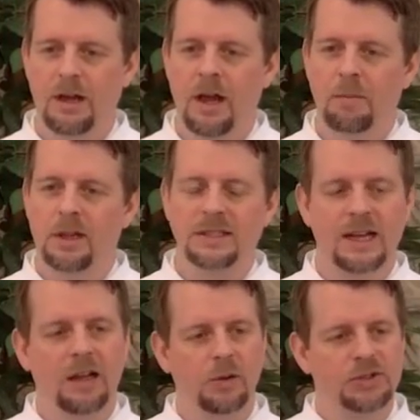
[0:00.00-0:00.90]
But let's
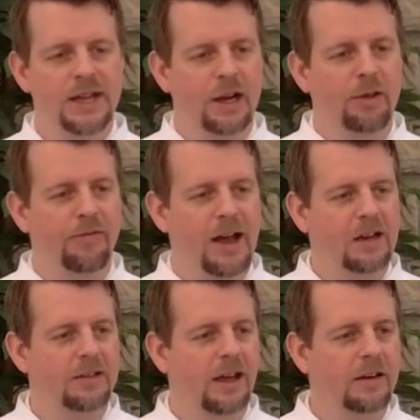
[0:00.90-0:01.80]
not lose sight of the fact
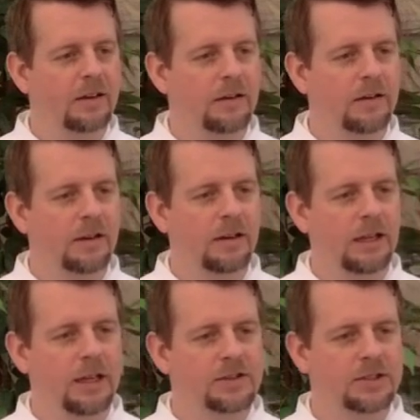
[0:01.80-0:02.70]
that
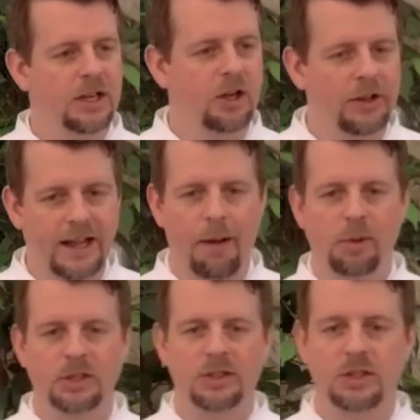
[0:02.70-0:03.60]
he still
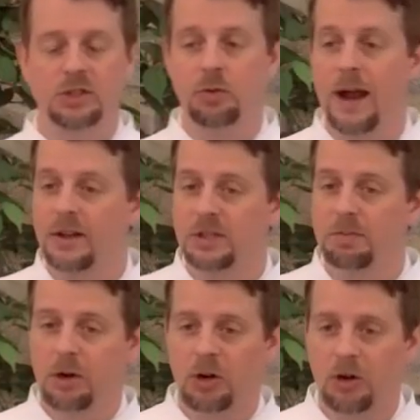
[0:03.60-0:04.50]
accomplishes his greatest
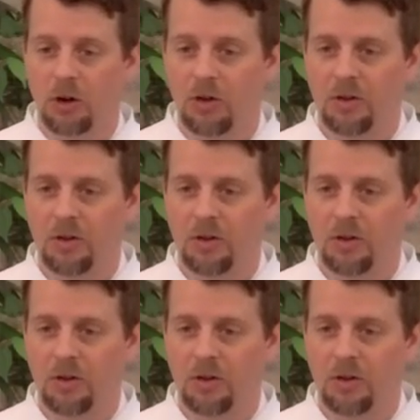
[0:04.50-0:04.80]
miracle.